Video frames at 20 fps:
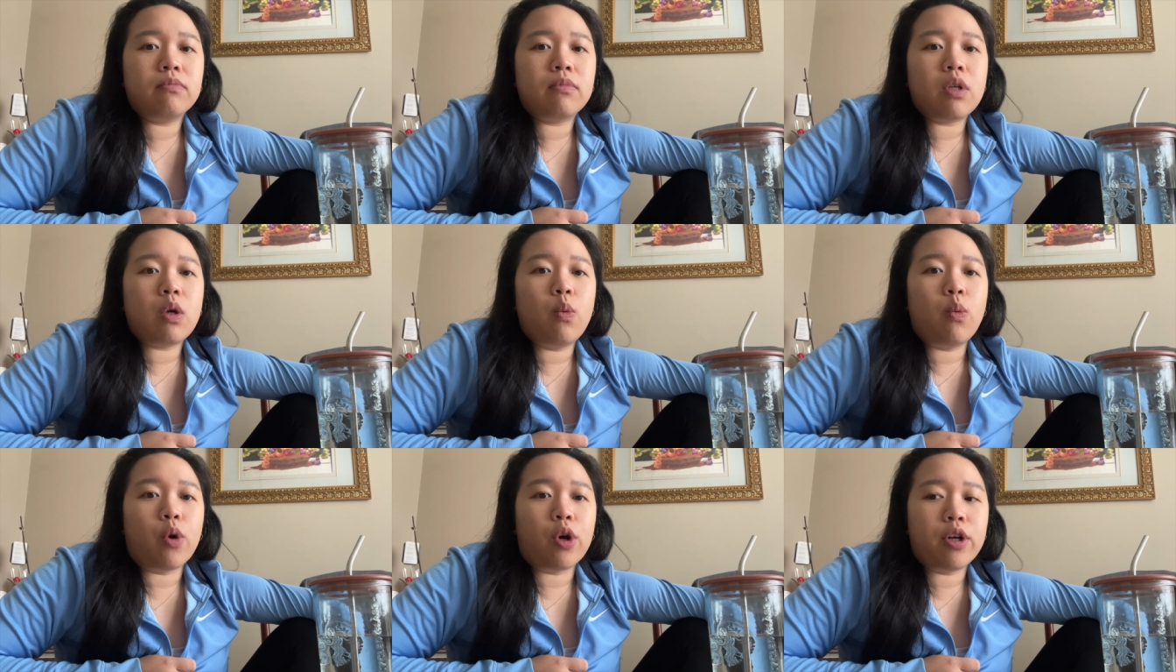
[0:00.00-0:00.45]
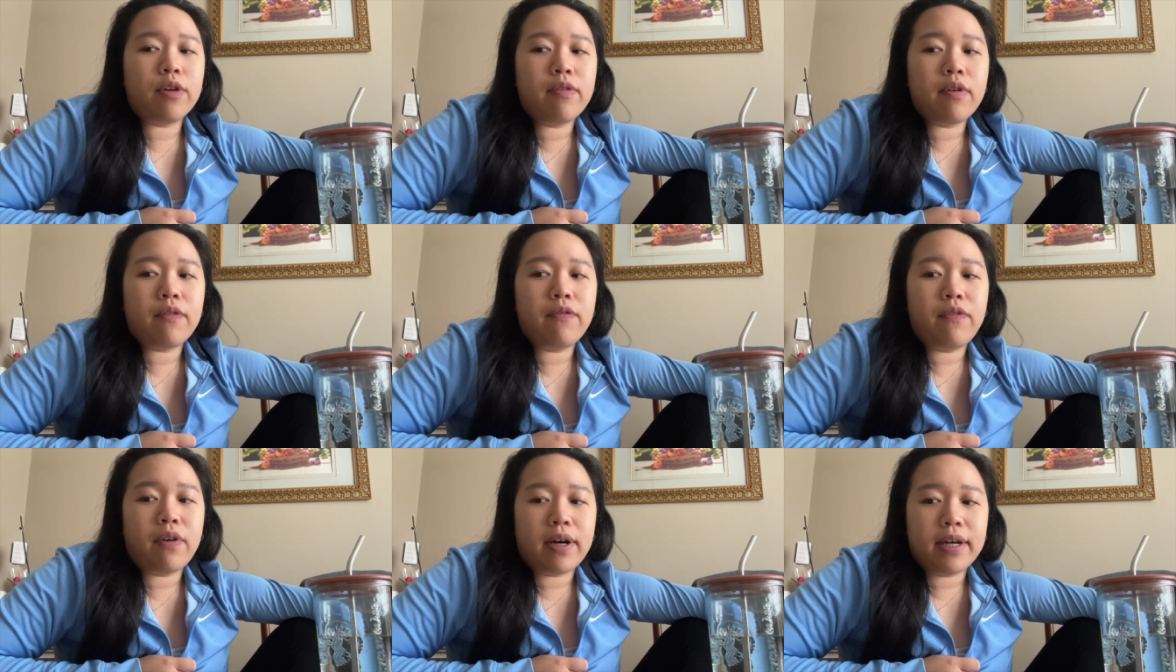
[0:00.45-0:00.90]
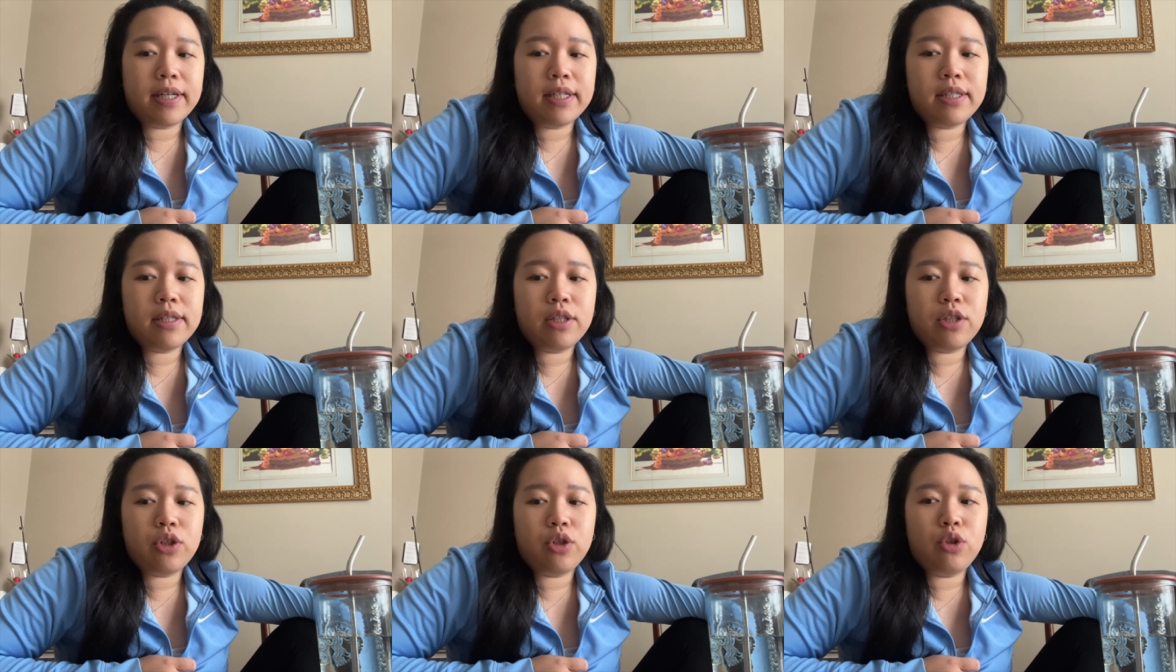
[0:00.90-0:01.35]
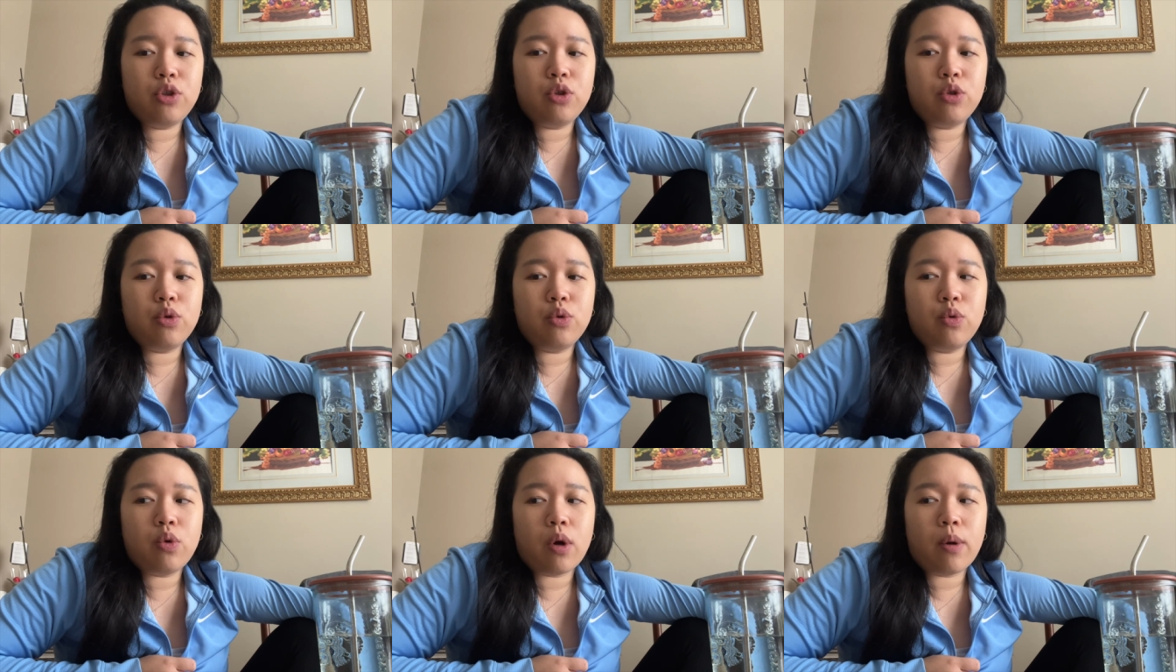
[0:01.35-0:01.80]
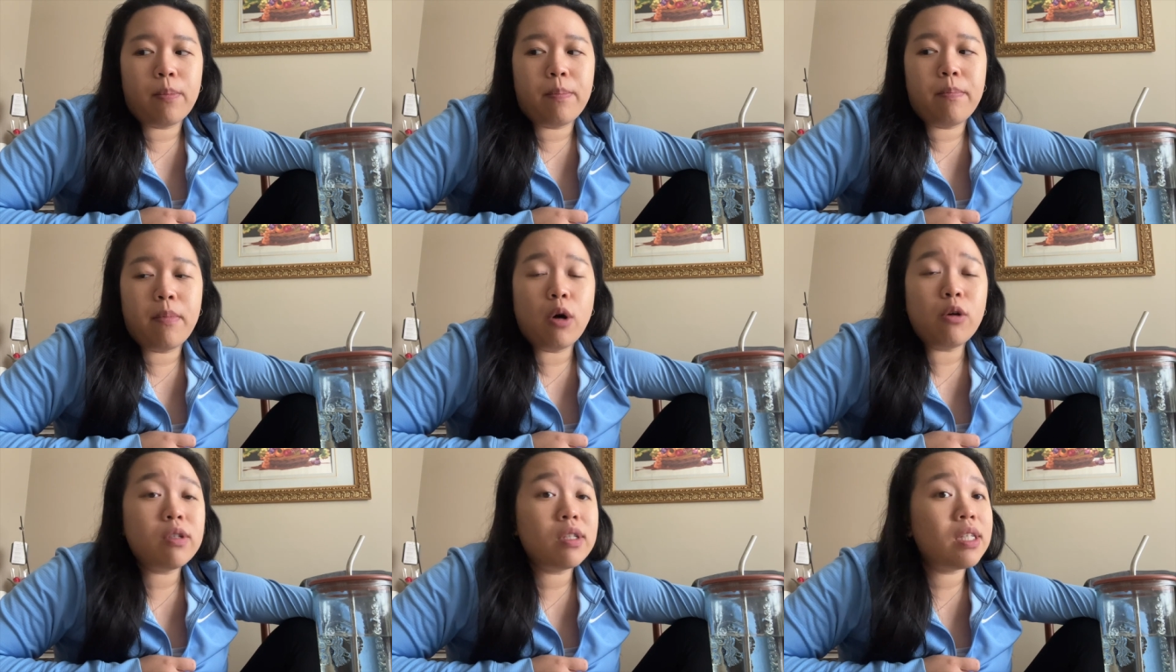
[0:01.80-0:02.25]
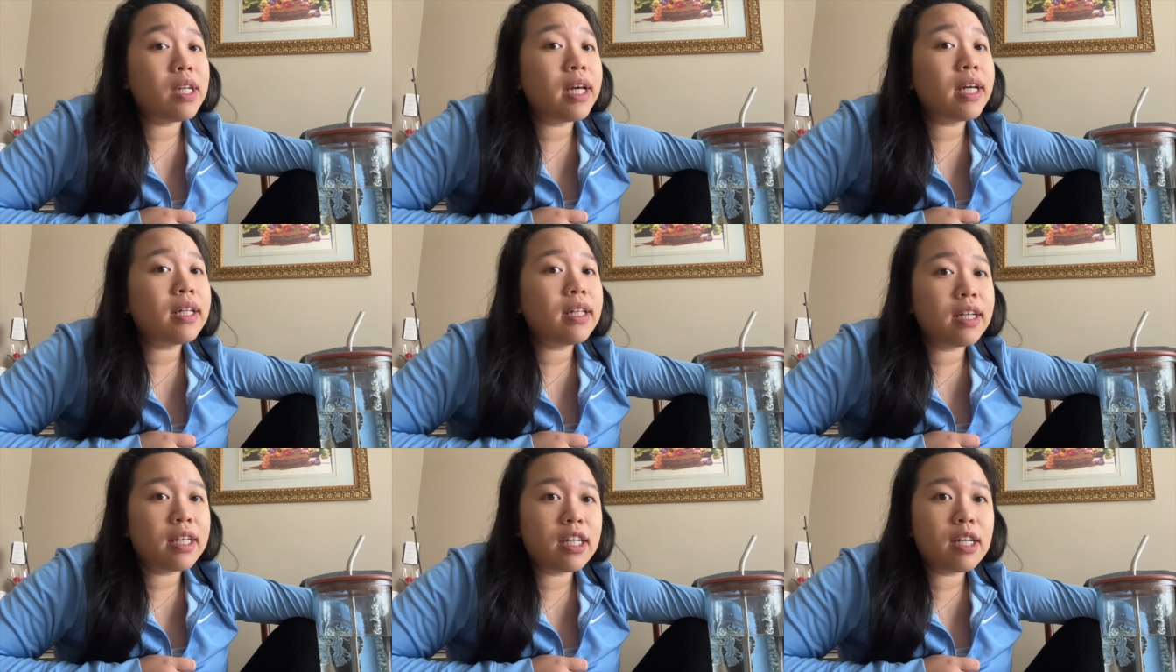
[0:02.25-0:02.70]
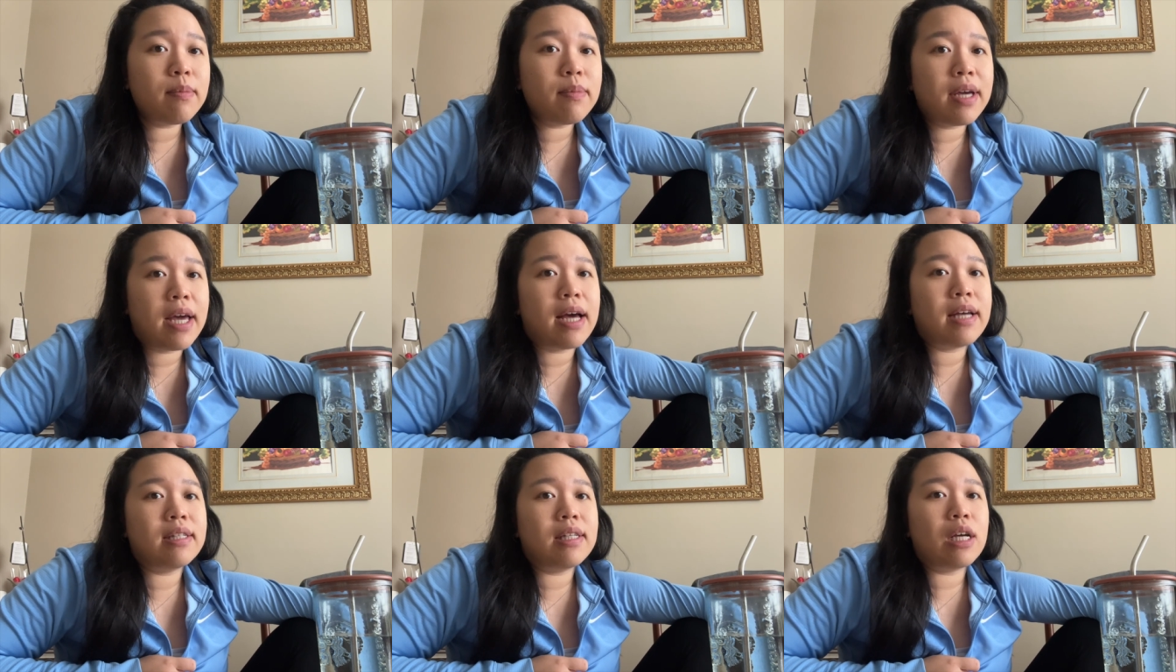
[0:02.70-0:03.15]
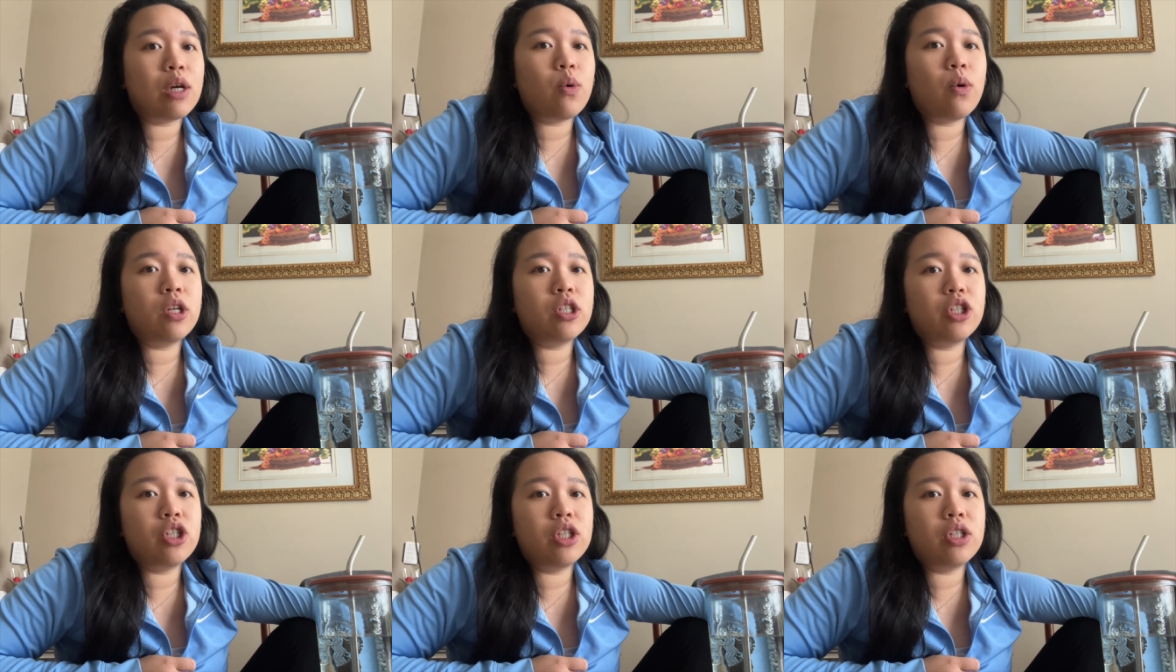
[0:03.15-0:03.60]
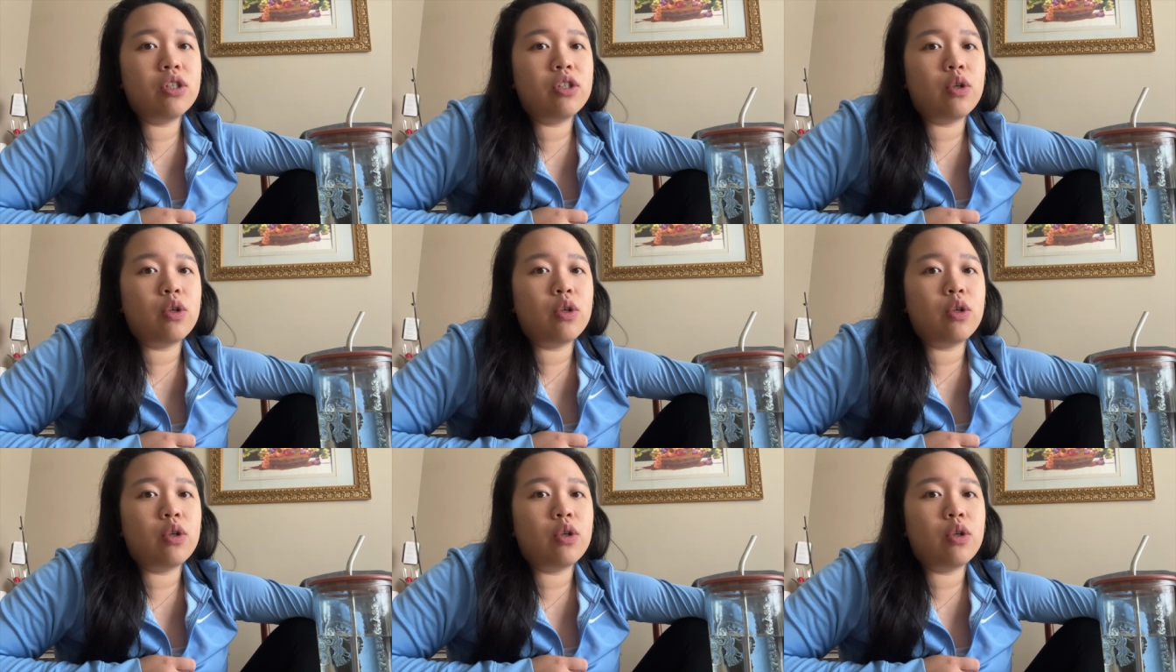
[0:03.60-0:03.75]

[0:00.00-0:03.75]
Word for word: Word of advice, you are most likely gonna be asked that question.